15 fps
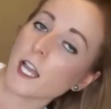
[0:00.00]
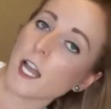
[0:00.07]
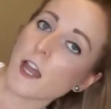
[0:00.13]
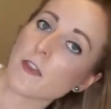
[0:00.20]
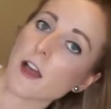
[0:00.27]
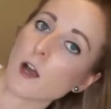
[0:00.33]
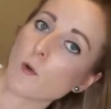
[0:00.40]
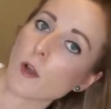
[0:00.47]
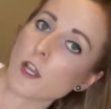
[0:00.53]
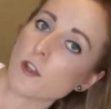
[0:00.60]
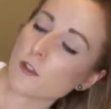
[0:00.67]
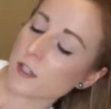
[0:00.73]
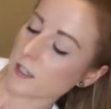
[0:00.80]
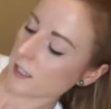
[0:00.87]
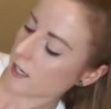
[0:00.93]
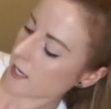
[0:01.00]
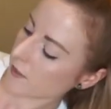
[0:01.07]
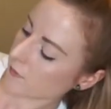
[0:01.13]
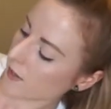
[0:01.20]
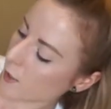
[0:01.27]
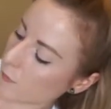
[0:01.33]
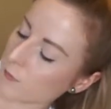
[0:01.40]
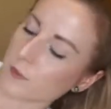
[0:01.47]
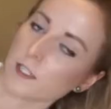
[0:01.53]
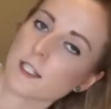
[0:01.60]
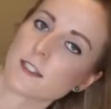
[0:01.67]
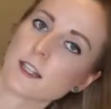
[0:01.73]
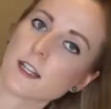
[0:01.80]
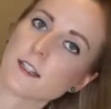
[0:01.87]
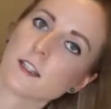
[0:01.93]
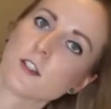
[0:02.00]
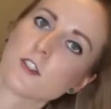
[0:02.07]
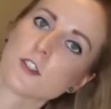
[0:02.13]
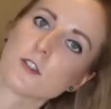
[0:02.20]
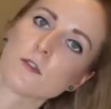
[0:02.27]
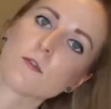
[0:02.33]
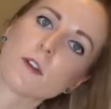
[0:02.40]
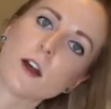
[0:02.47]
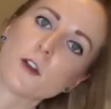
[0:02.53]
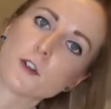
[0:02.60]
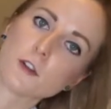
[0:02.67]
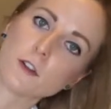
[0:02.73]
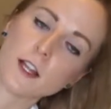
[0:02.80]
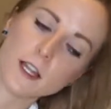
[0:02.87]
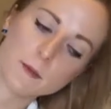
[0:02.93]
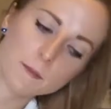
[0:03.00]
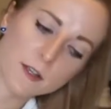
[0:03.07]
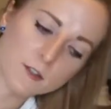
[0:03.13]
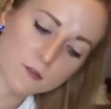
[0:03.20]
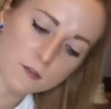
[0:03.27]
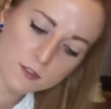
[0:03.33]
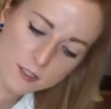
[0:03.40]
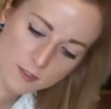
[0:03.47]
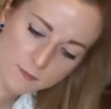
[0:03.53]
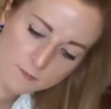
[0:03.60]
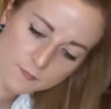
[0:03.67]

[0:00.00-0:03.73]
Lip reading: and that way you can kind of help release that tension throughout your leg muscles.